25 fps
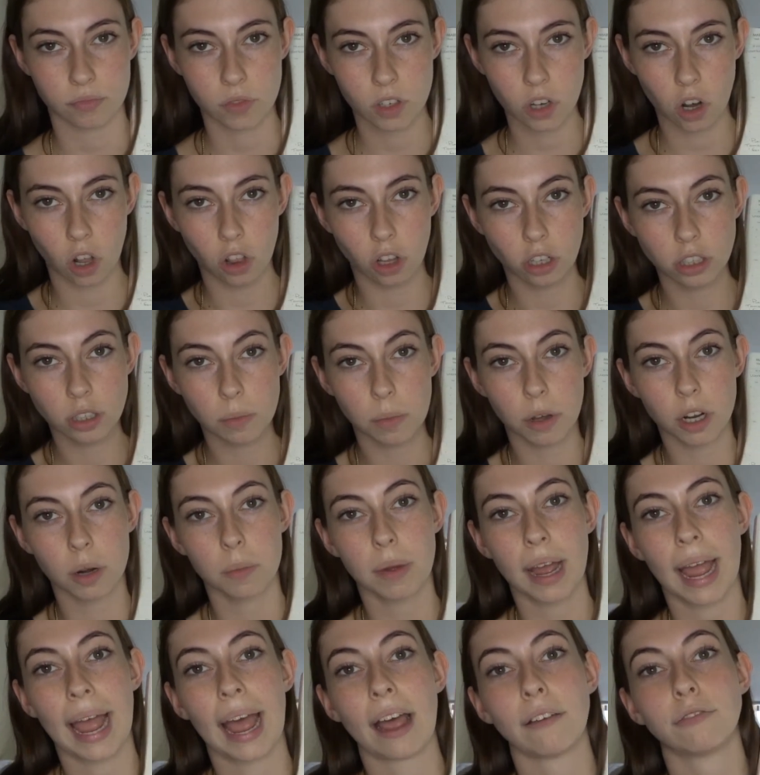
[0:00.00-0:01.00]
along the bottom
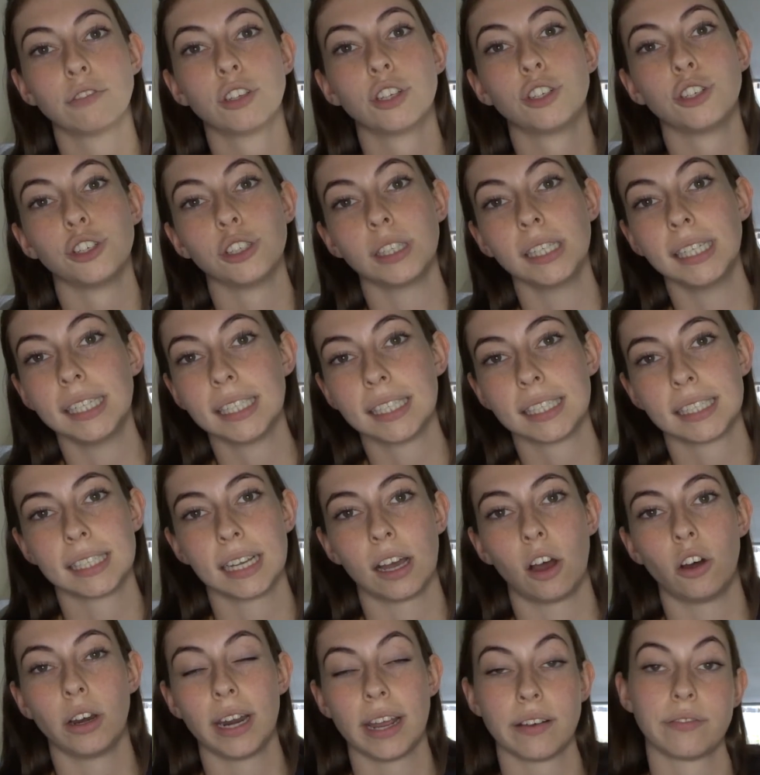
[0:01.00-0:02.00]
I have to-do lists
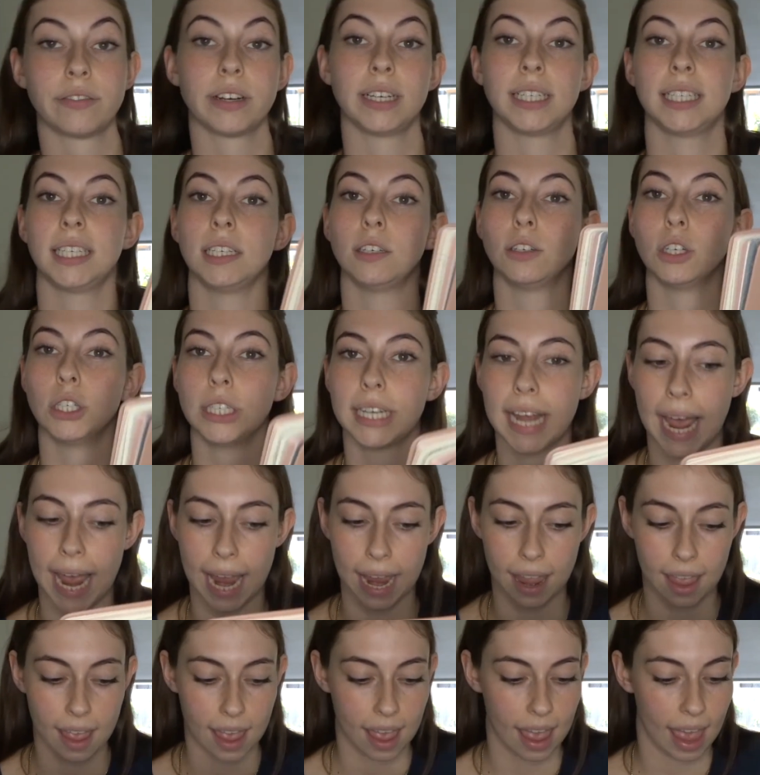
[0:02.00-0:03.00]
on every single day,
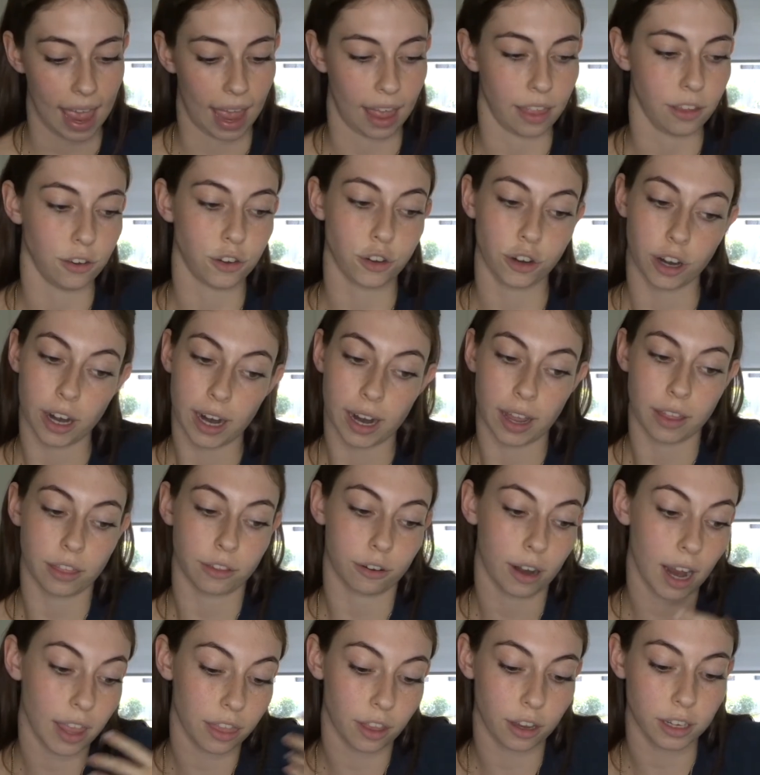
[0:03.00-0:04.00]
and
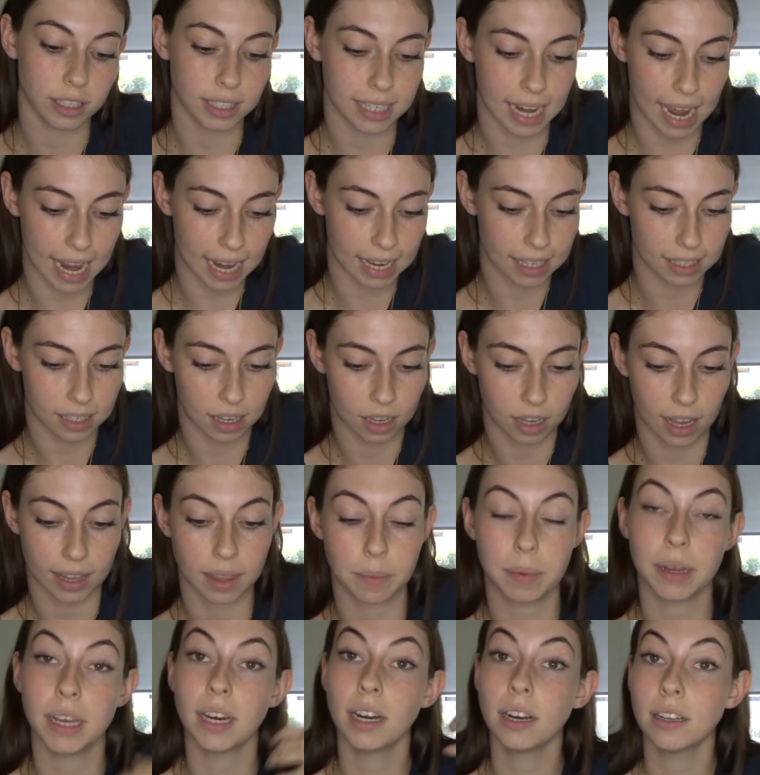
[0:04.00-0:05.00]
throughout those days, at the
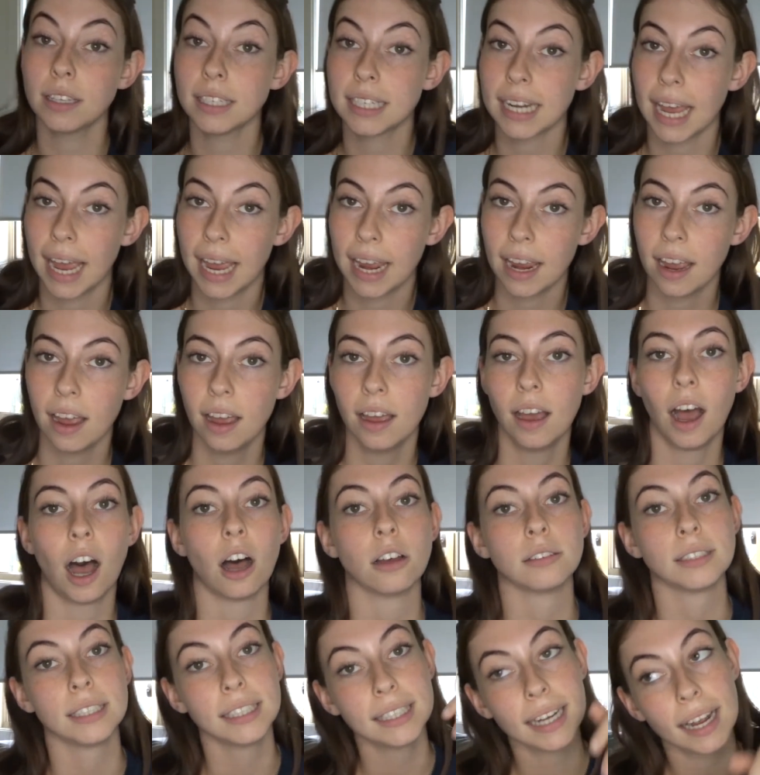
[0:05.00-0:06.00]
beginning of the day, I'll
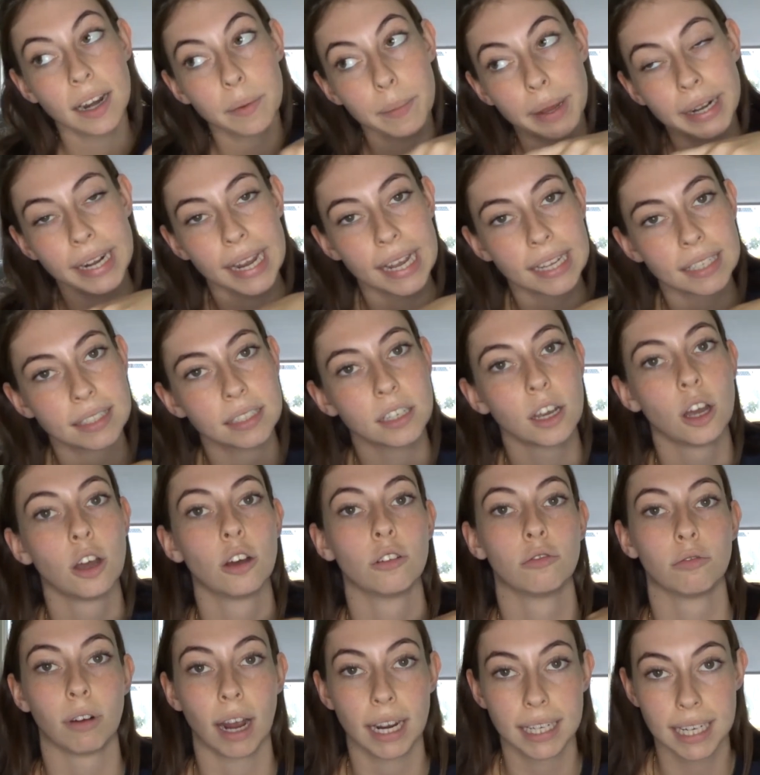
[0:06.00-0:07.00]
sit down at my desk,
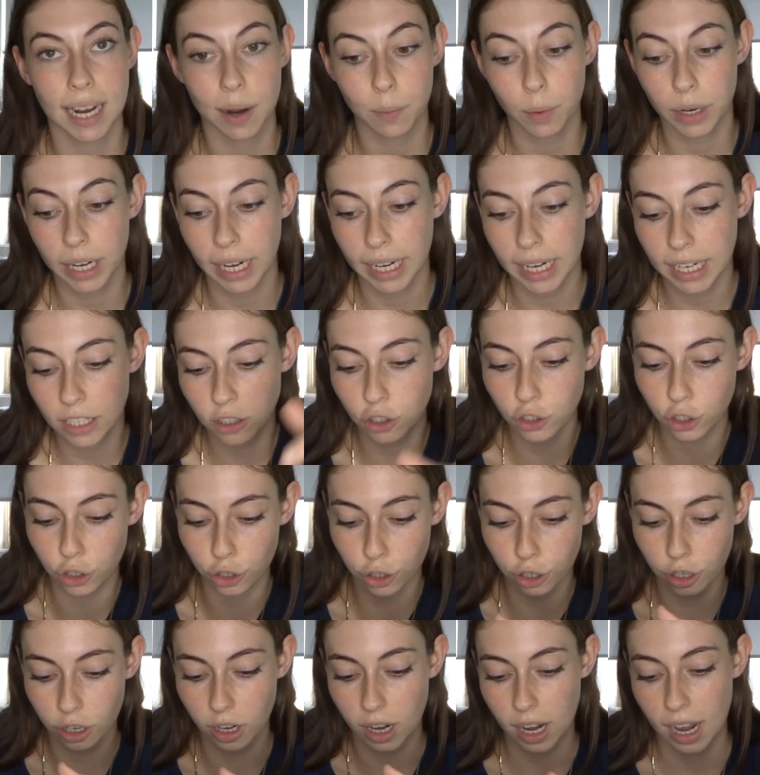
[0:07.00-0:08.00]
write down what I need to
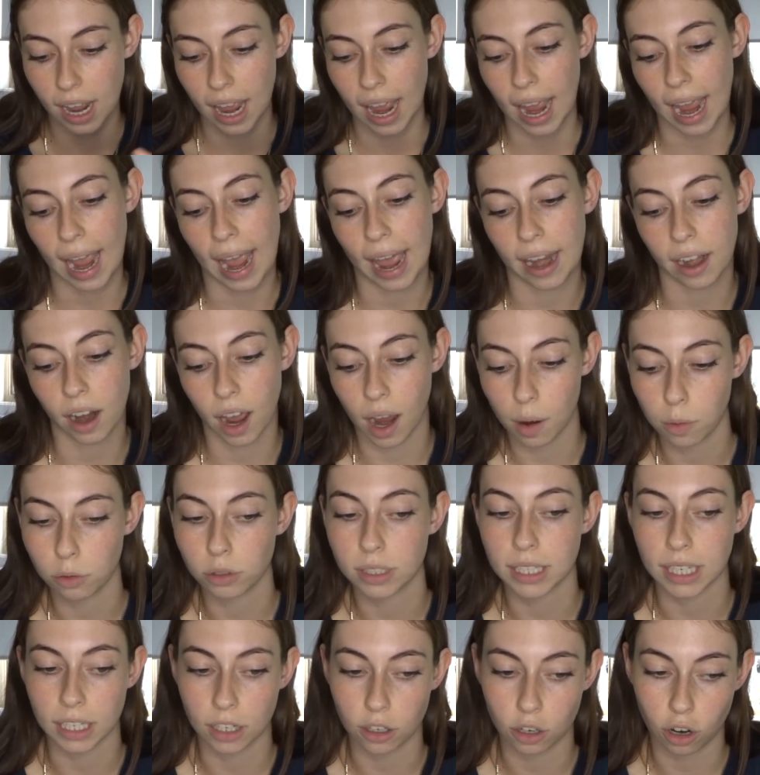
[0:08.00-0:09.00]
do, and I will
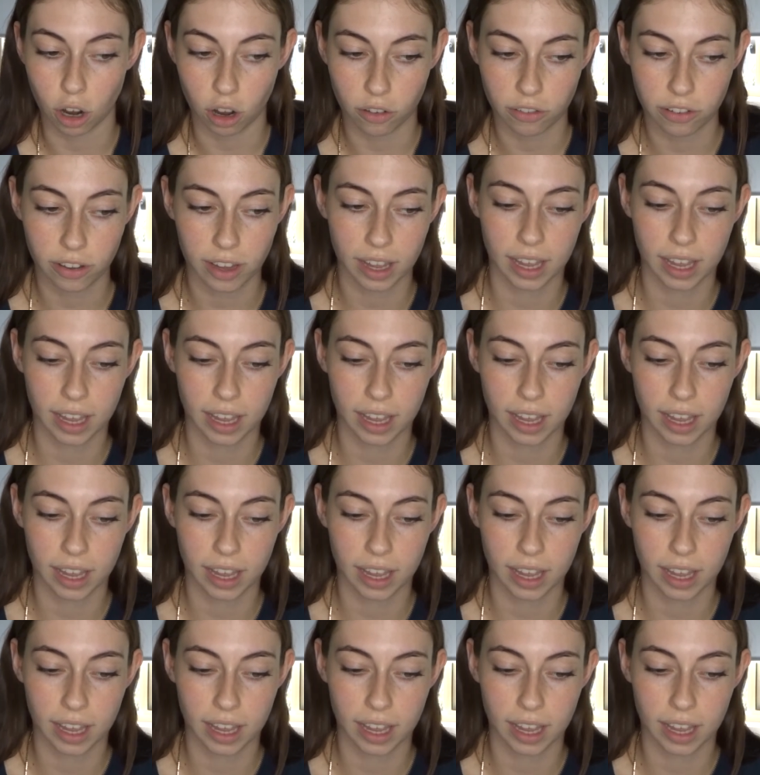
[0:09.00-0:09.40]
tick it off.